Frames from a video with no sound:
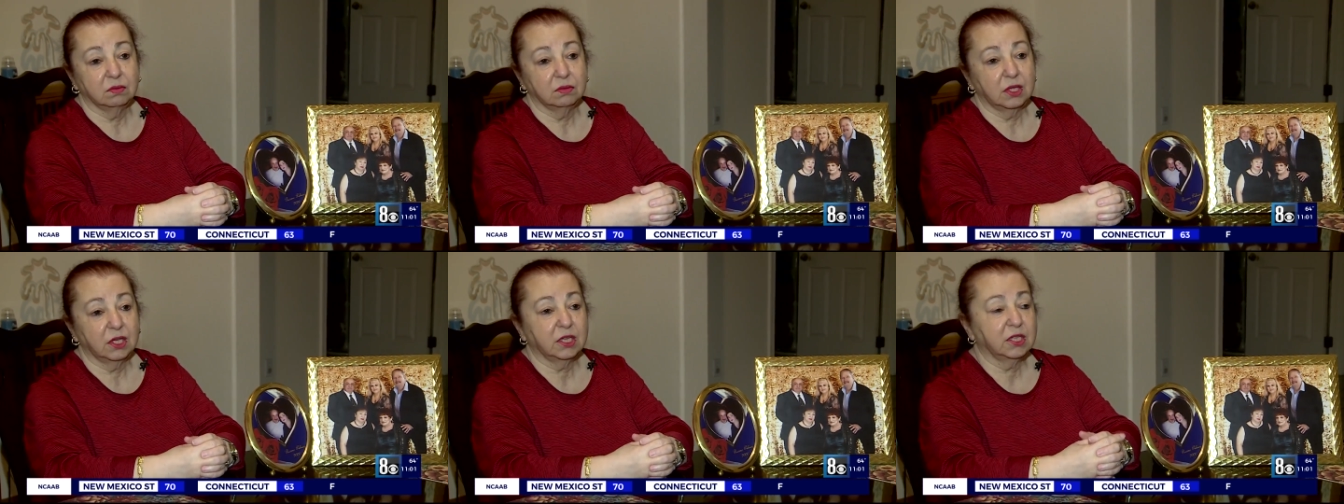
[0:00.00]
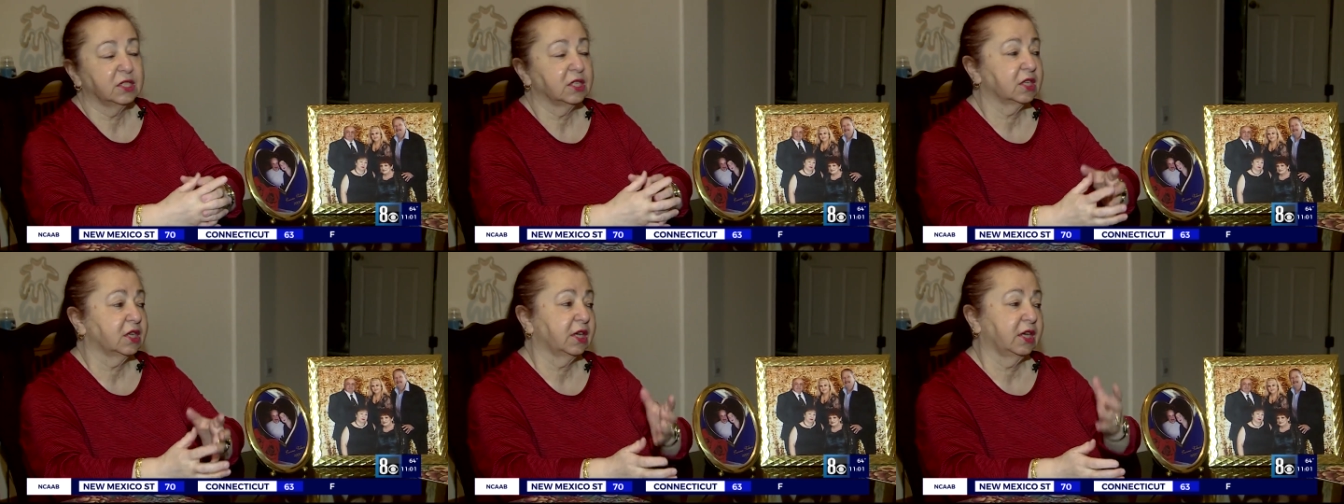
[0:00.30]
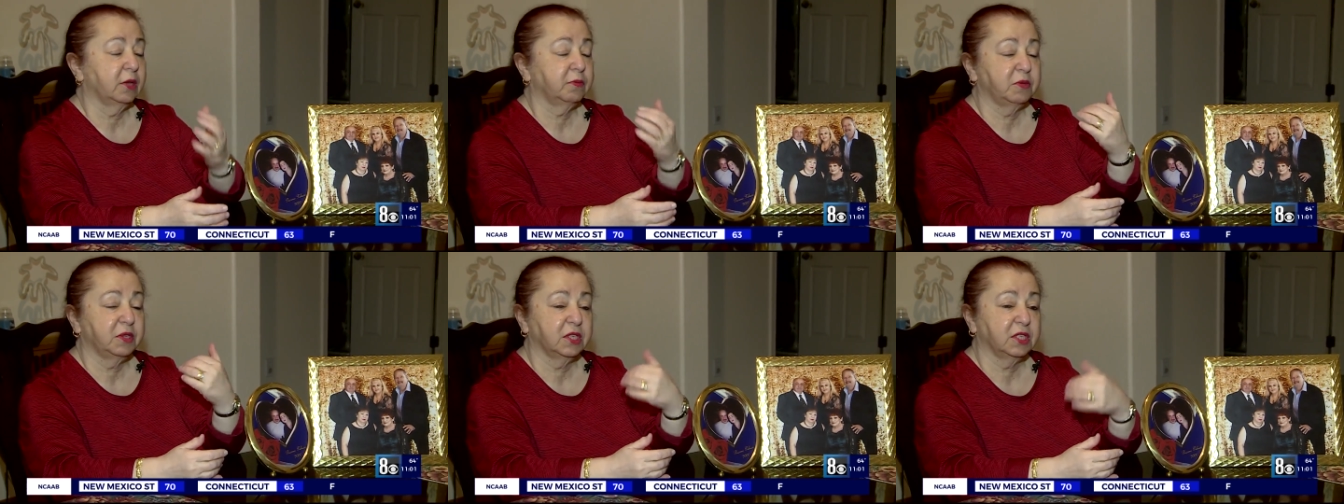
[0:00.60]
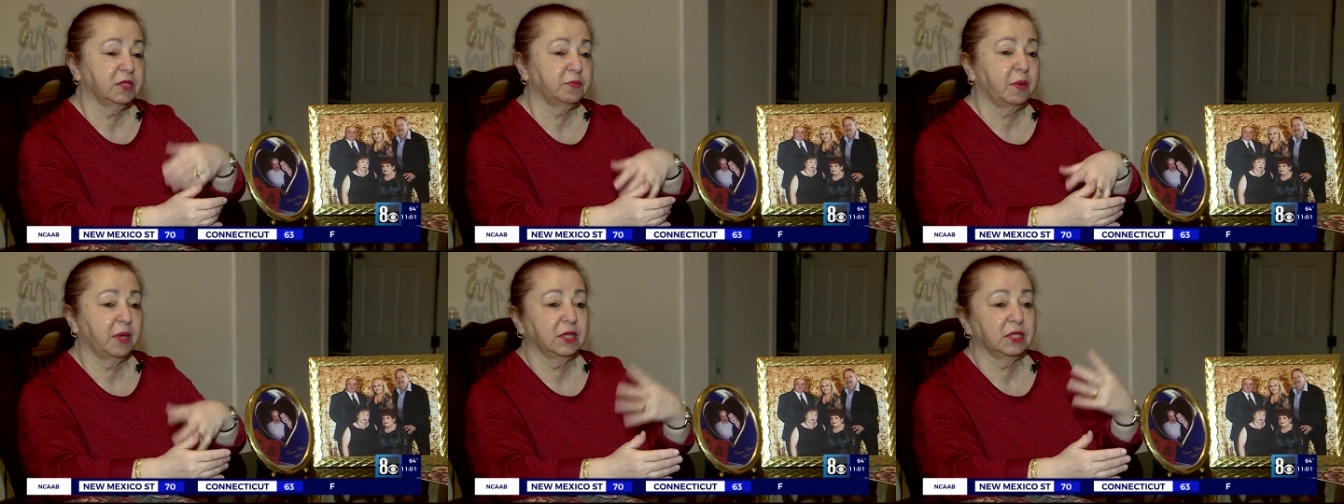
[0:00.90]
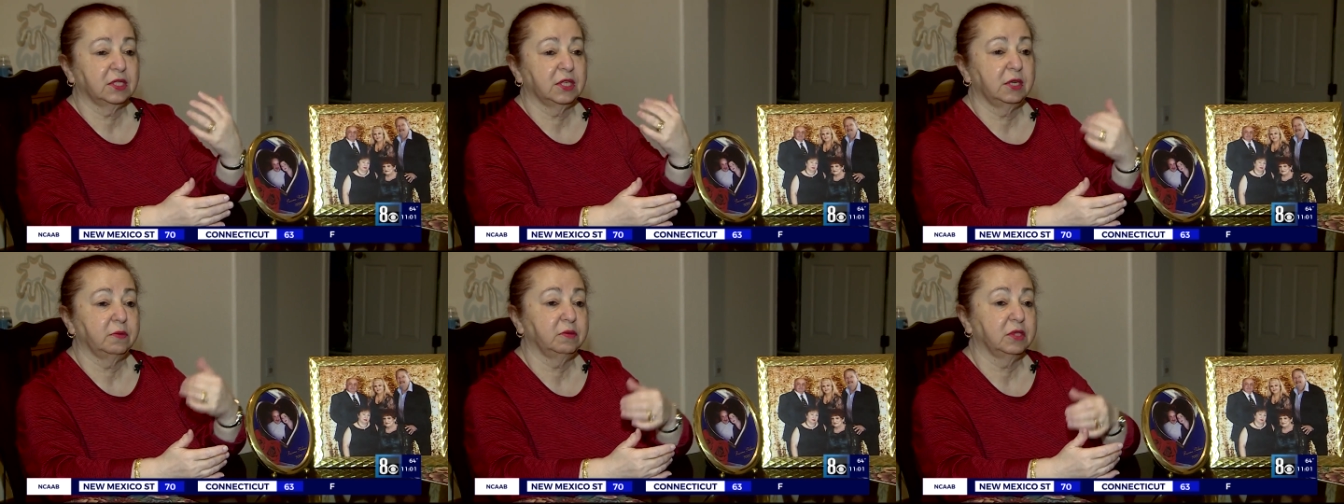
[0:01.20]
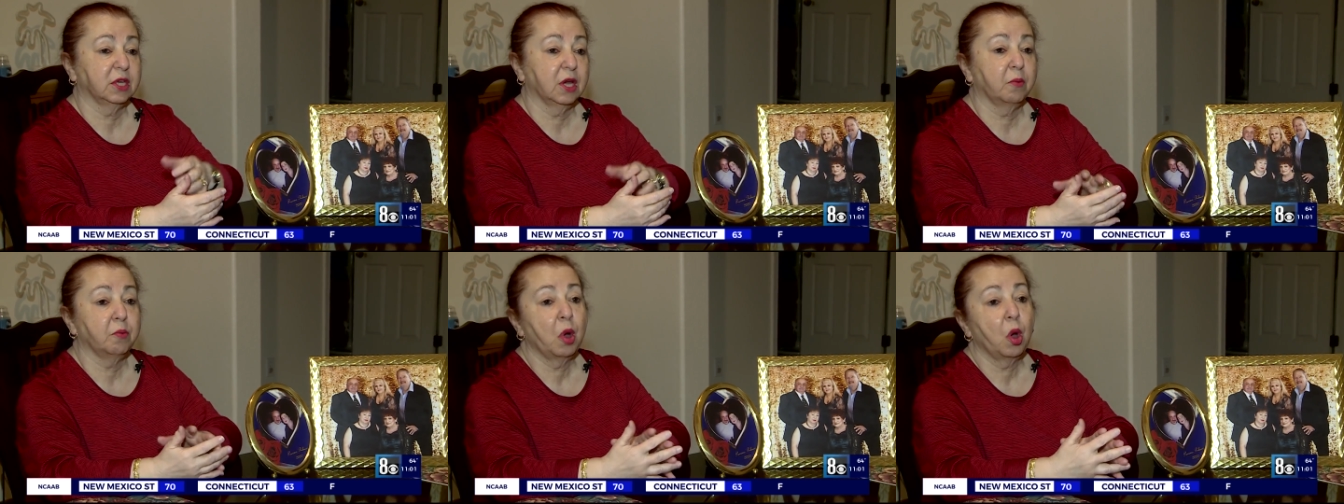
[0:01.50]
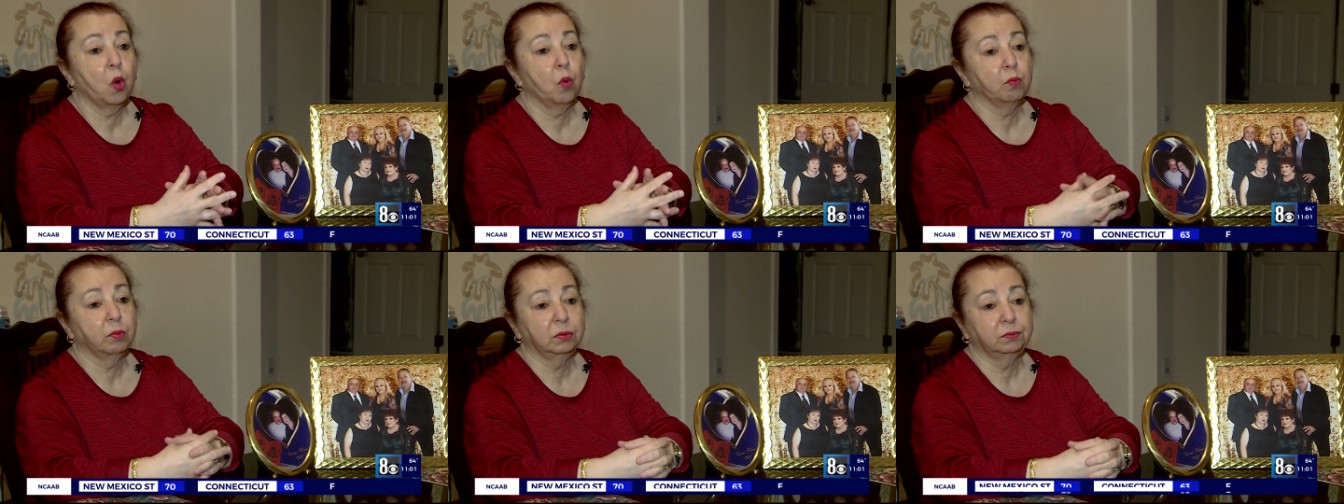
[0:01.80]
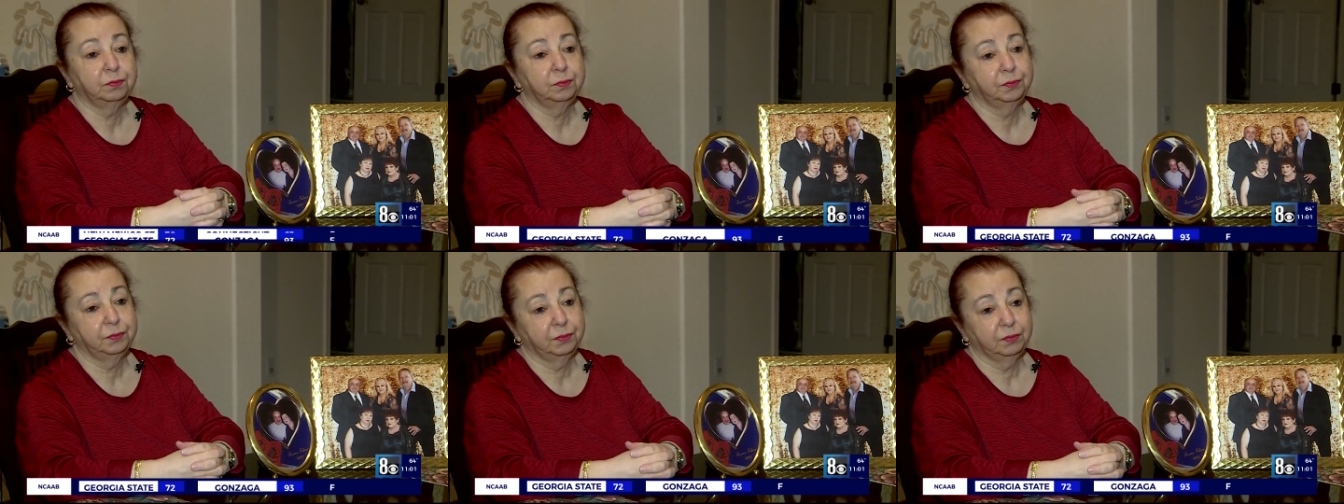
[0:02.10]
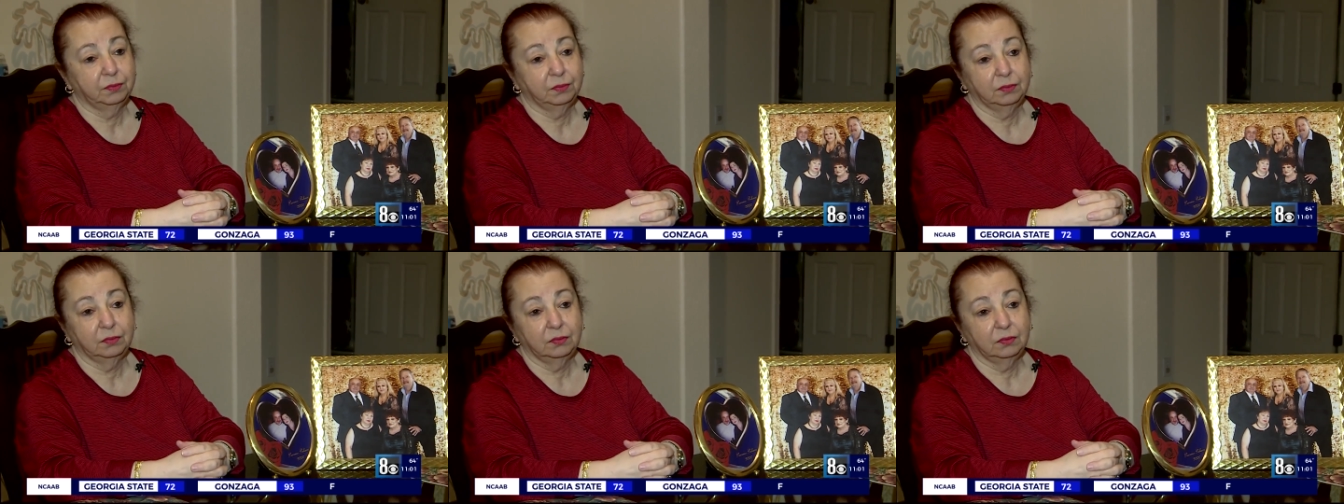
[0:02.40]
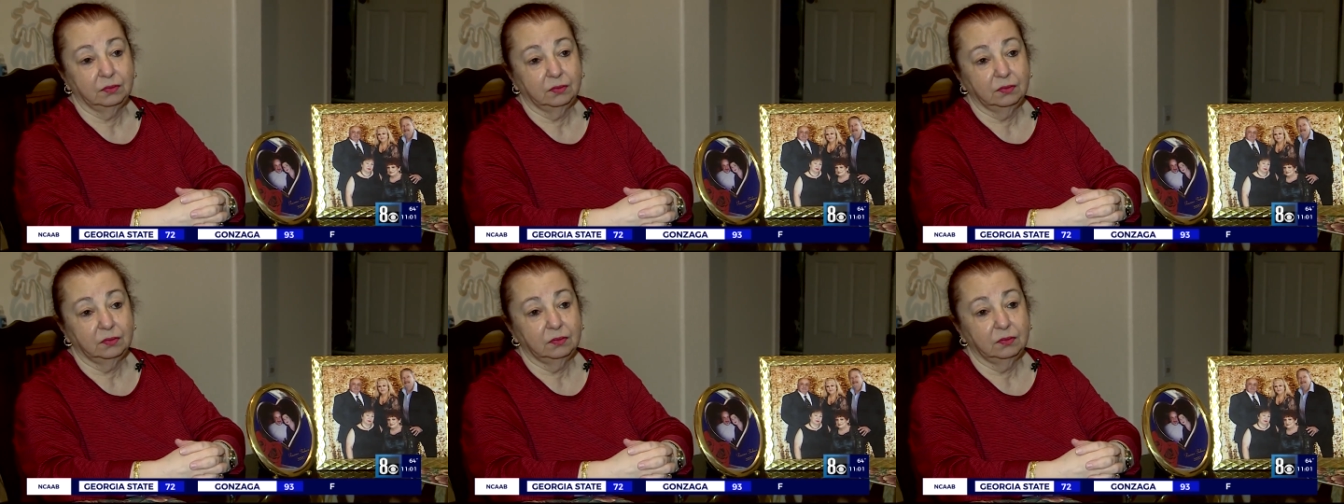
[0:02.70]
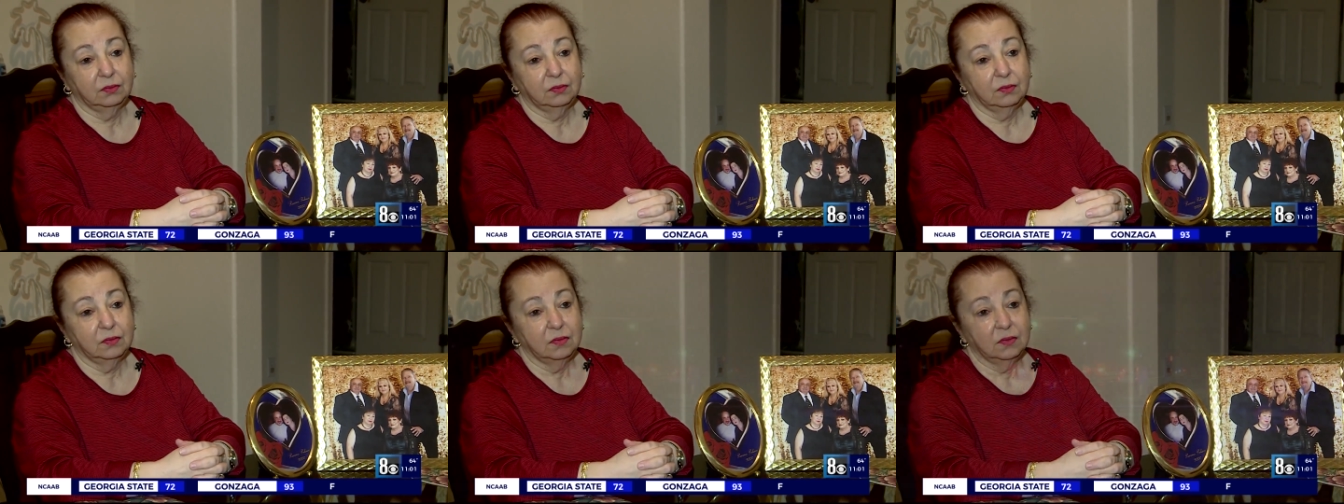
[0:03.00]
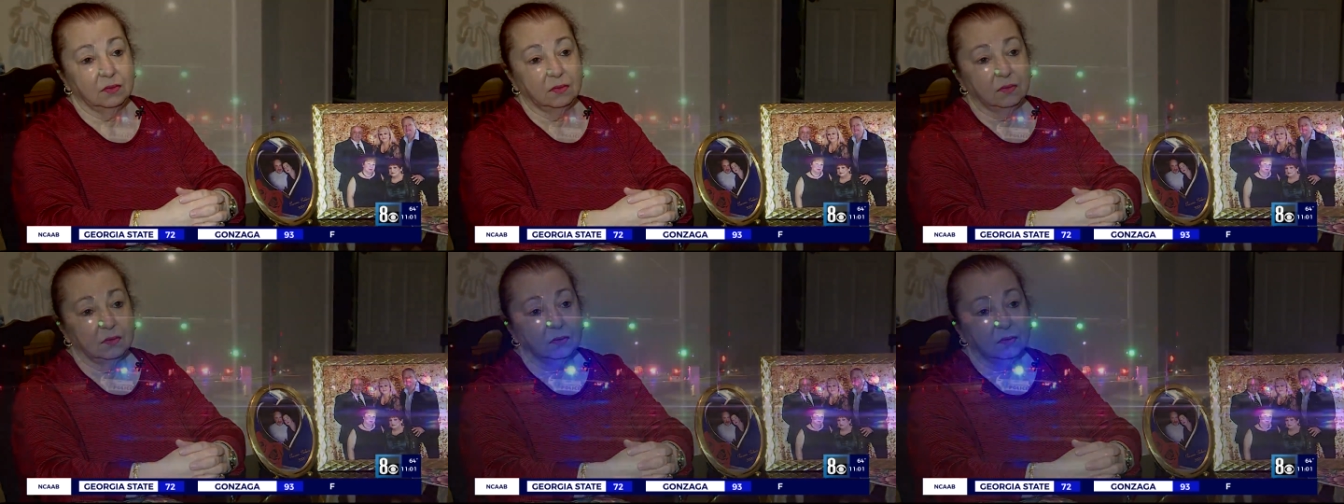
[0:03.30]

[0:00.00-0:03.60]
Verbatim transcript: I kept expecting him to come home. Joanne Arisman is